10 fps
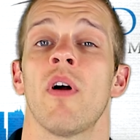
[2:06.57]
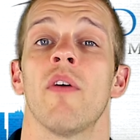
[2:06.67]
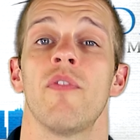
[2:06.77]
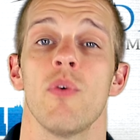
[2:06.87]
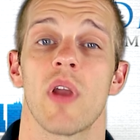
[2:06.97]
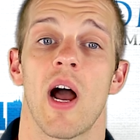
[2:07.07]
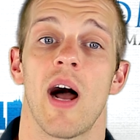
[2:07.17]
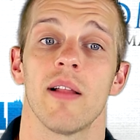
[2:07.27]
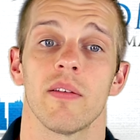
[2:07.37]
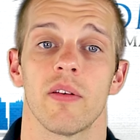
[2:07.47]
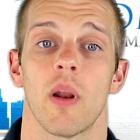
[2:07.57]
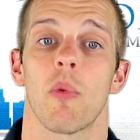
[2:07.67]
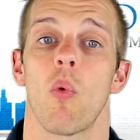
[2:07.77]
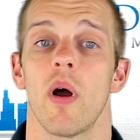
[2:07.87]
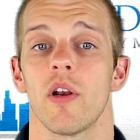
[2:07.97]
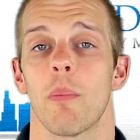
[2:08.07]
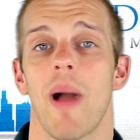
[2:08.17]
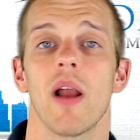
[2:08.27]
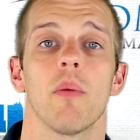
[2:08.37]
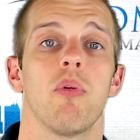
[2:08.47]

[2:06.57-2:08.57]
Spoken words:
A few cons. Number one, your buyer